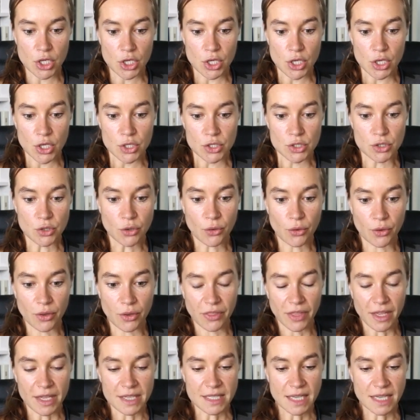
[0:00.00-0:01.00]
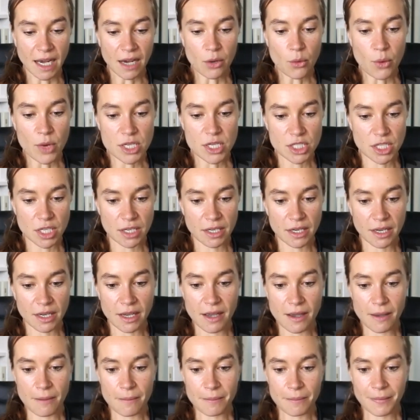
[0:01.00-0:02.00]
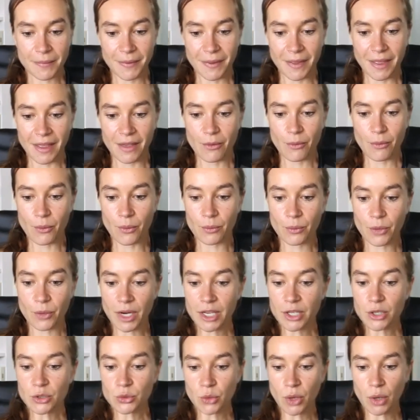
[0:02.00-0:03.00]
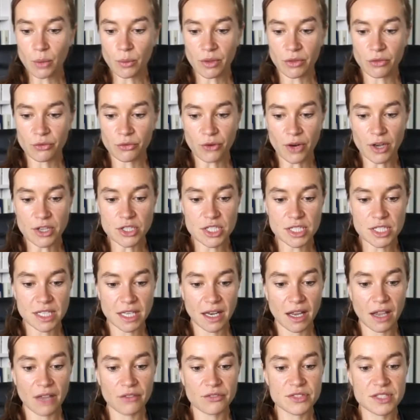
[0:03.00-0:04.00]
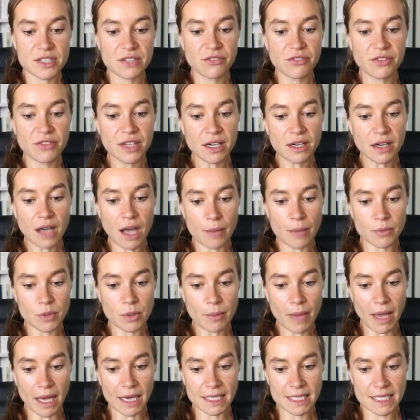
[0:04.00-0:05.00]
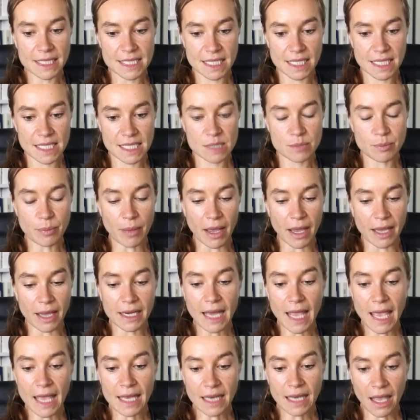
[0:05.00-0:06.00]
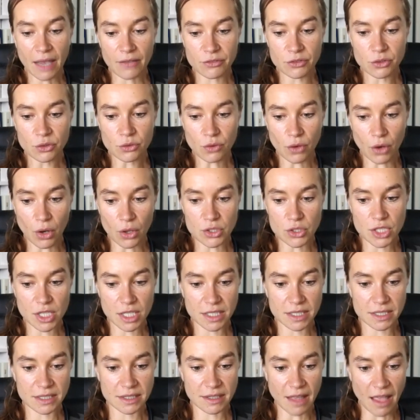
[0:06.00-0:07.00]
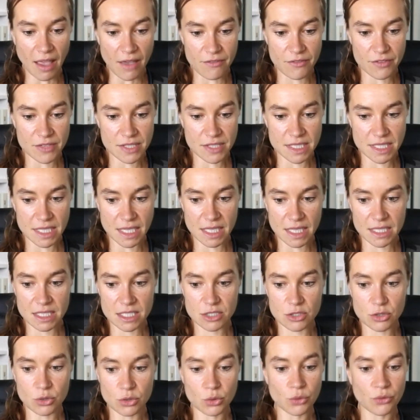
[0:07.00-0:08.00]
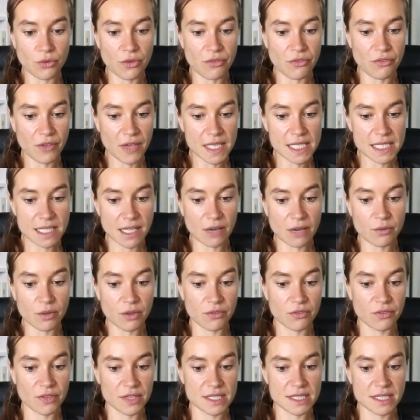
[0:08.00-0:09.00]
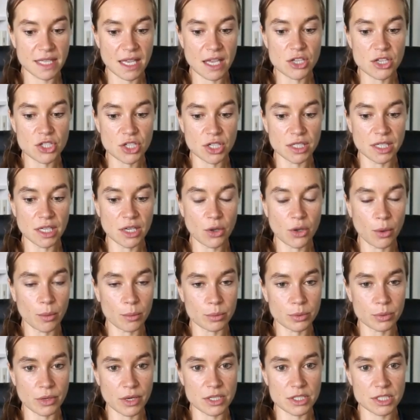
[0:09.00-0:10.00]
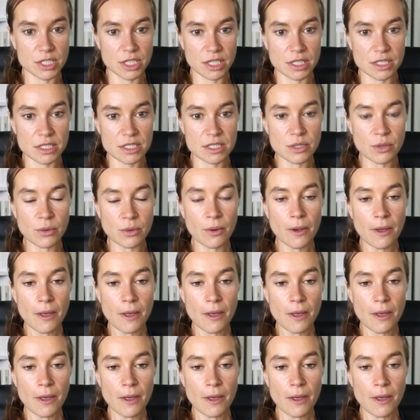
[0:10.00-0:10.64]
So there's another question. What are you doing with Frenchies that have severe abnormalities in the spine and have neurologic deficits? So do we fix that with fixation decompression? So,